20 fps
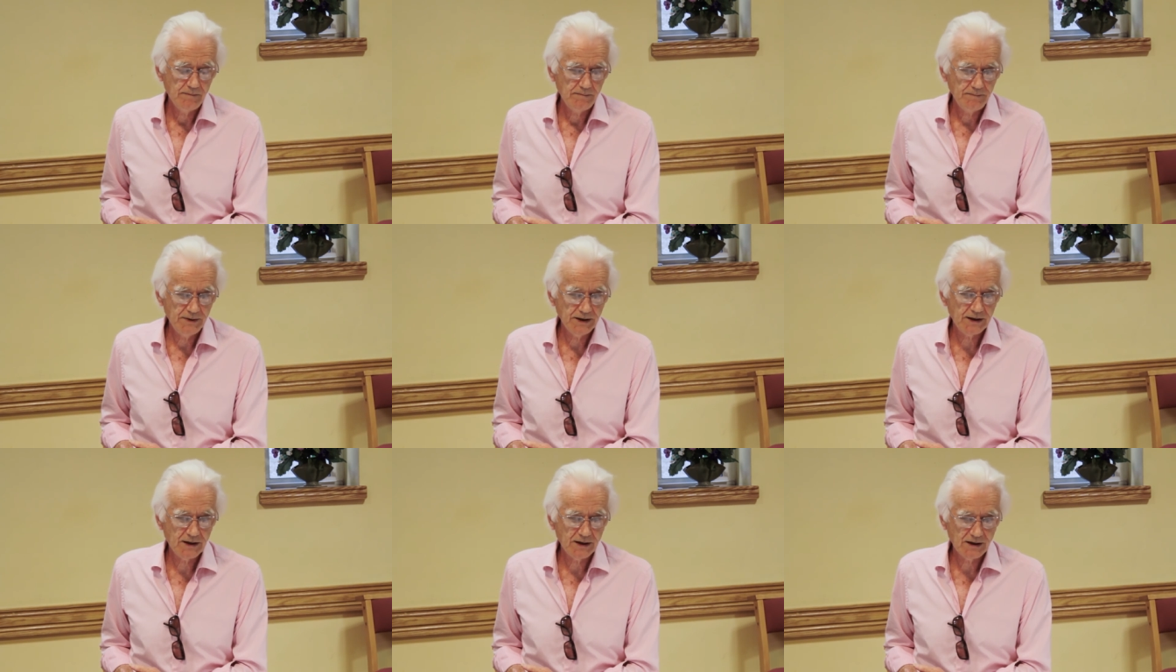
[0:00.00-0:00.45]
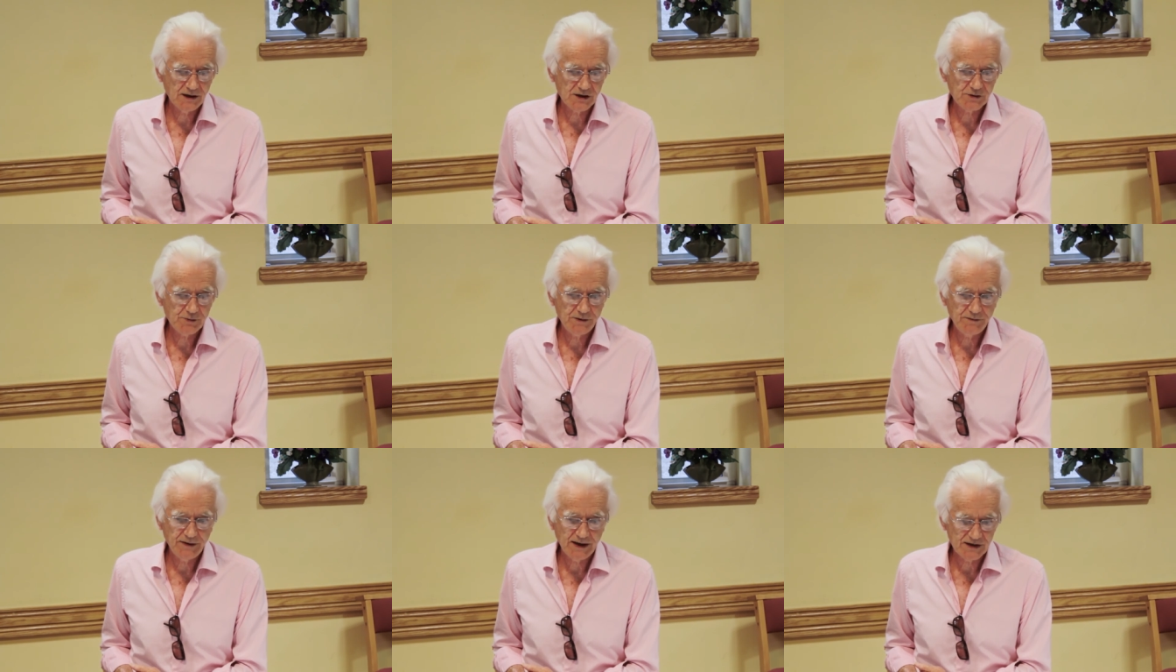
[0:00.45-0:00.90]

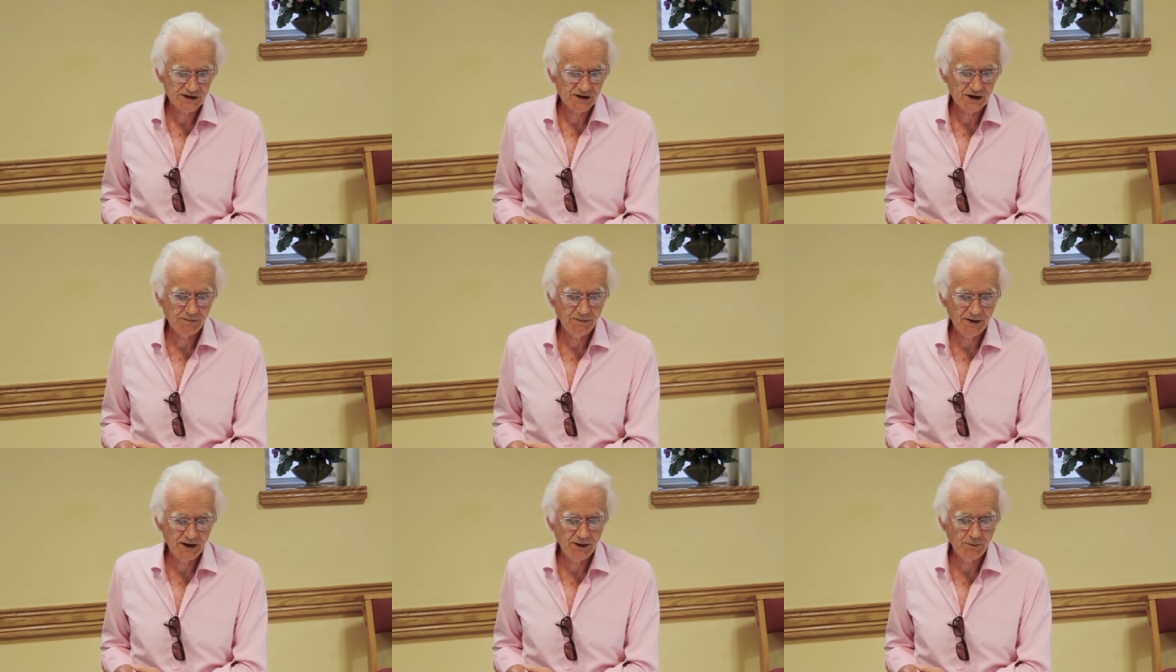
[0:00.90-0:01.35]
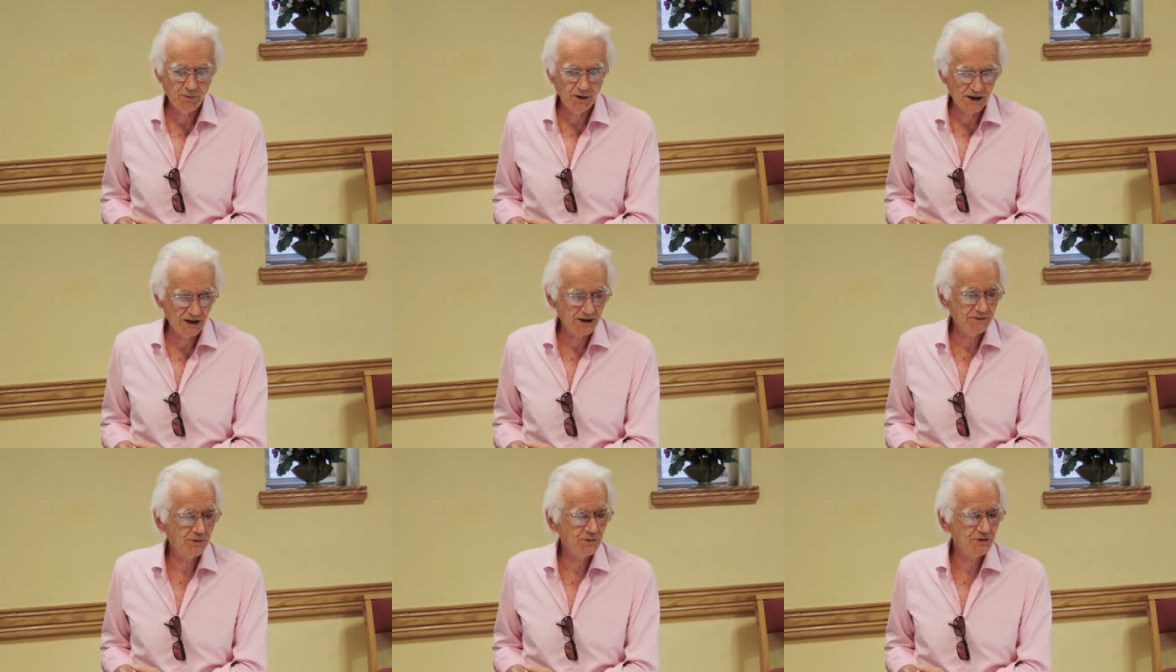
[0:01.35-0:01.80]
because we've had so many
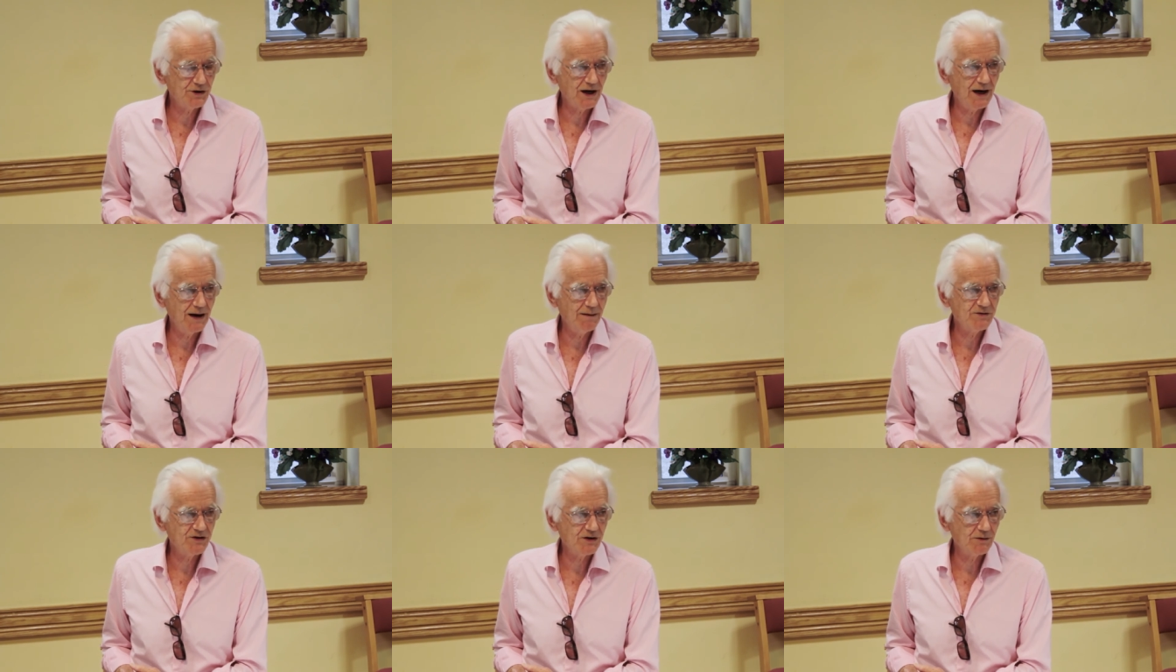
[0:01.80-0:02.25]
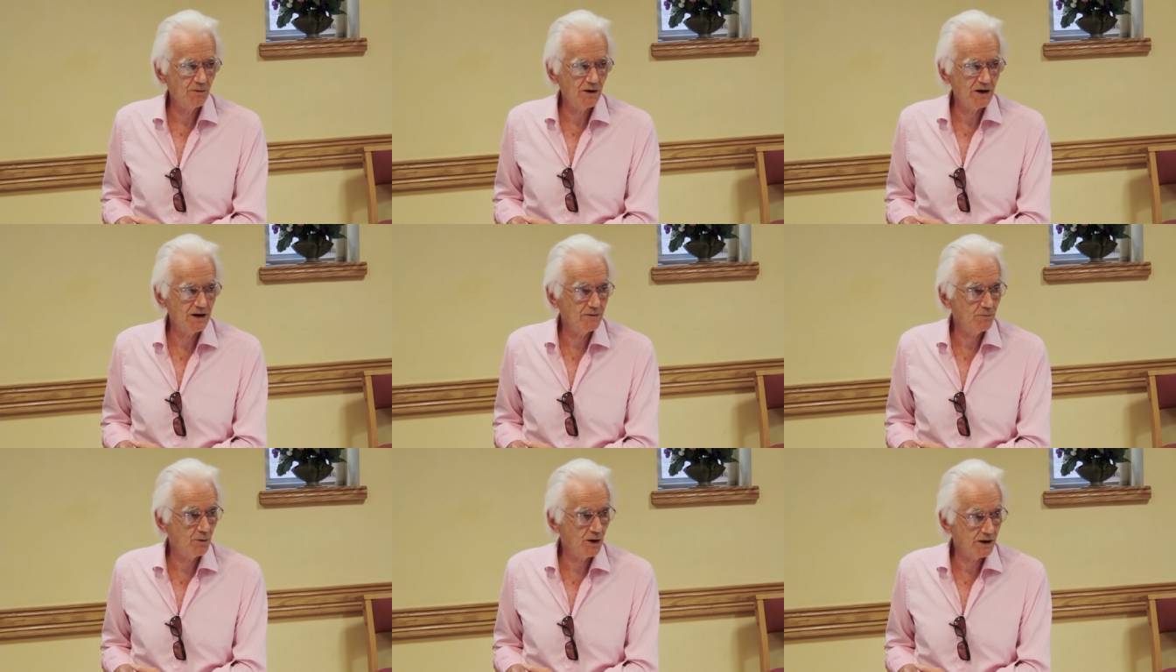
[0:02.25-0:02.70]
wonderful times, so
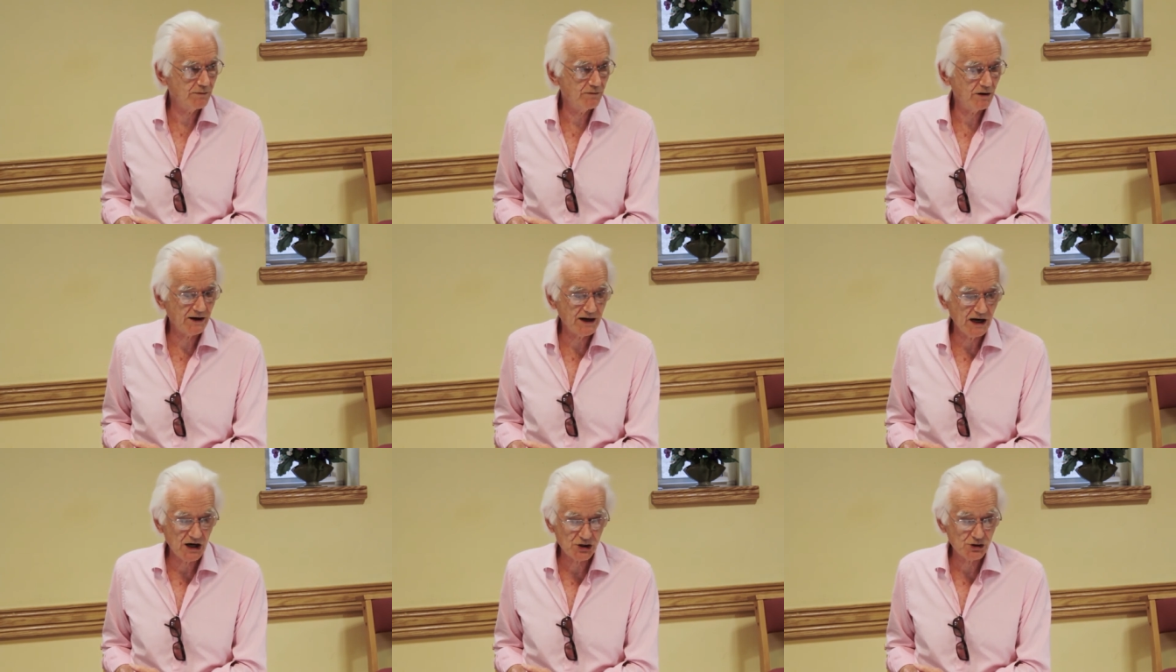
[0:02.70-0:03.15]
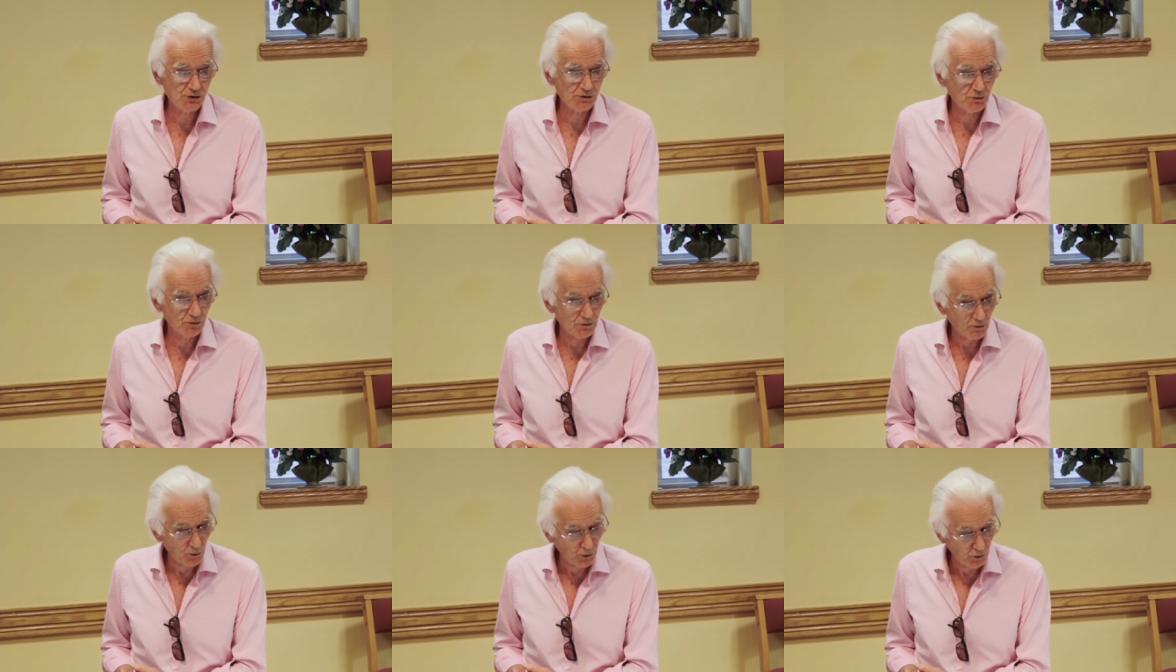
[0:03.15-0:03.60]
many wonderful occasions,
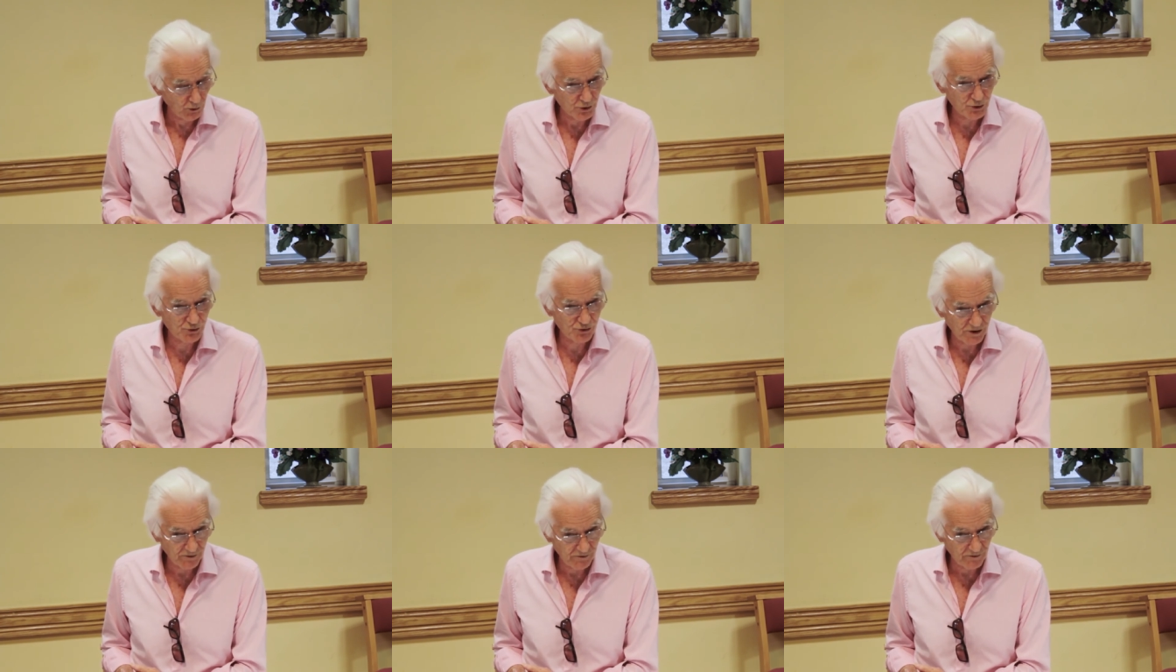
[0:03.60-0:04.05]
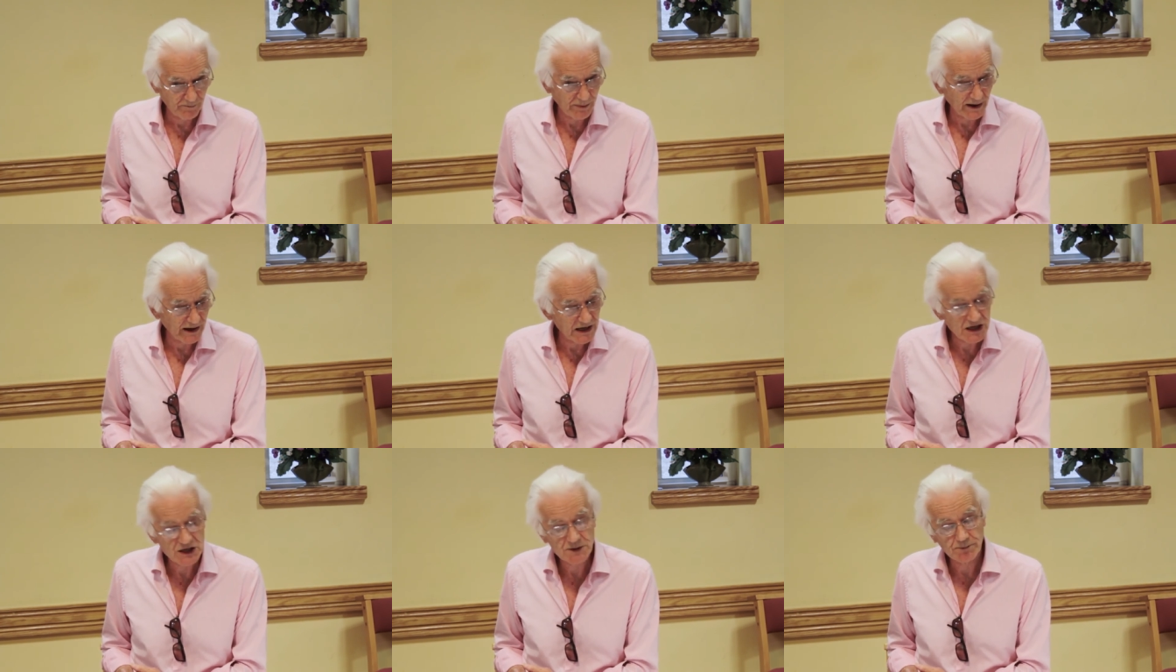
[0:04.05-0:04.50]
all driven
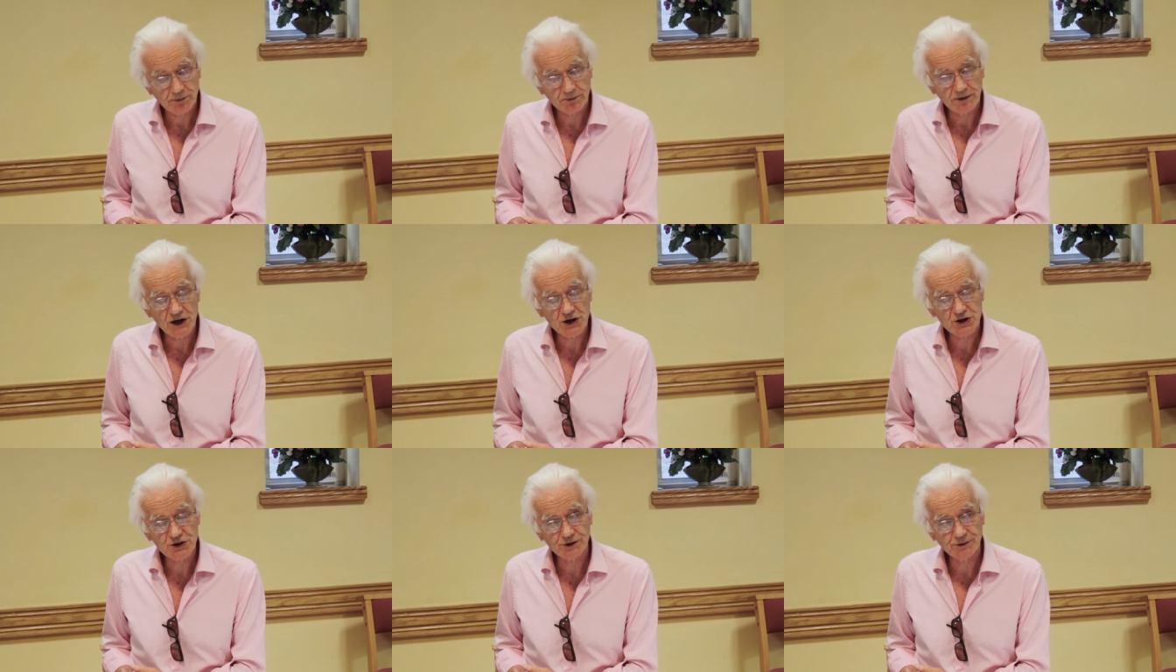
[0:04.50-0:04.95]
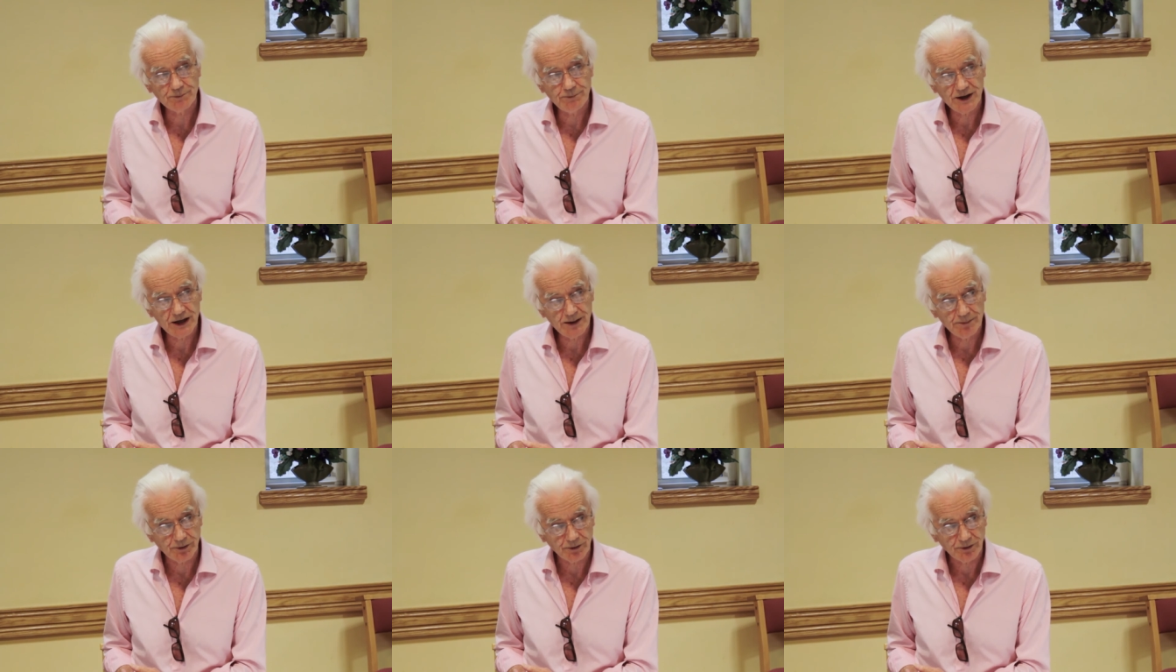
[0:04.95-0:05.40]
by inspirational
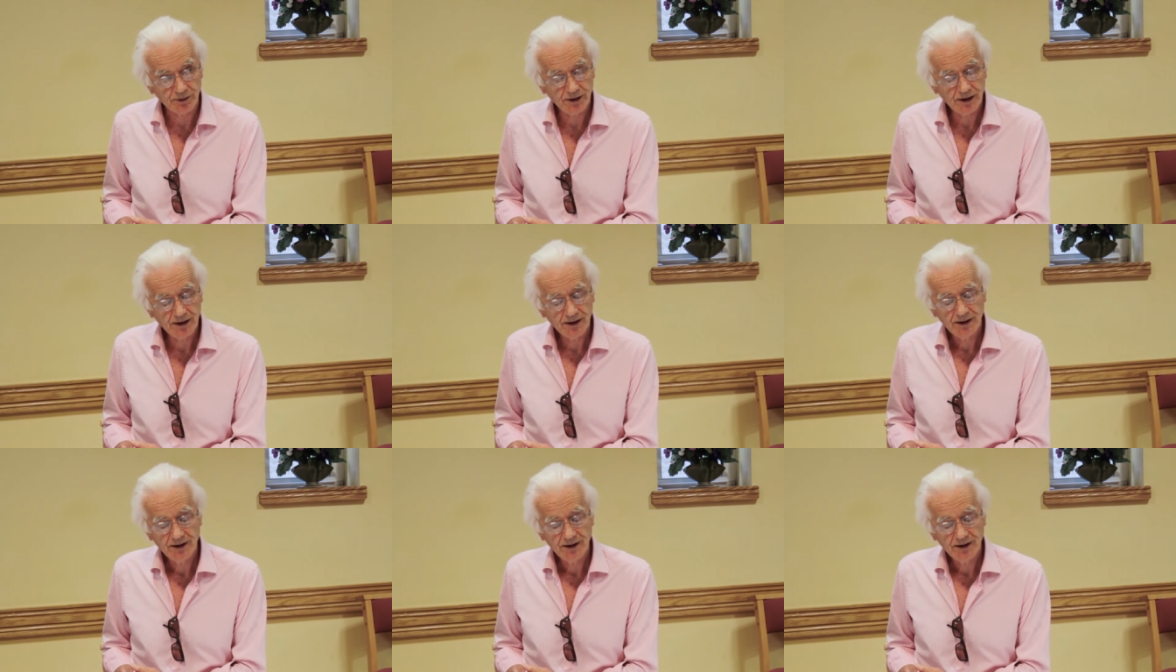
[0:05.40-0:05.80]
people